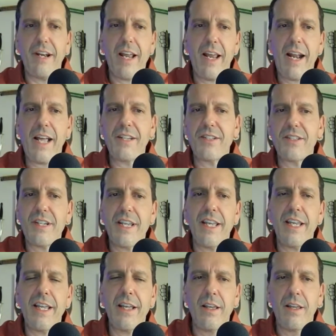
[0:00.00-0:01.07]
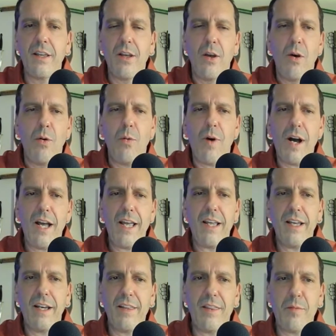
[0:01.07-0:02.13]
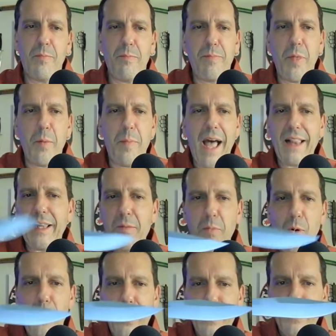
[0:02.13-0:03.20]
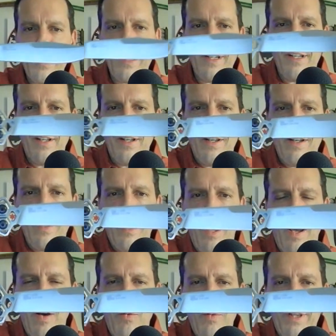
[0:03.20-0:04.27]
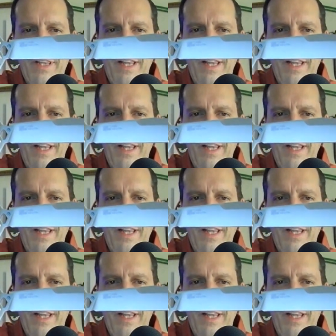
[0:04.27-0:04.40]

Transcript: And I see why uh, the the Bally boys uh, would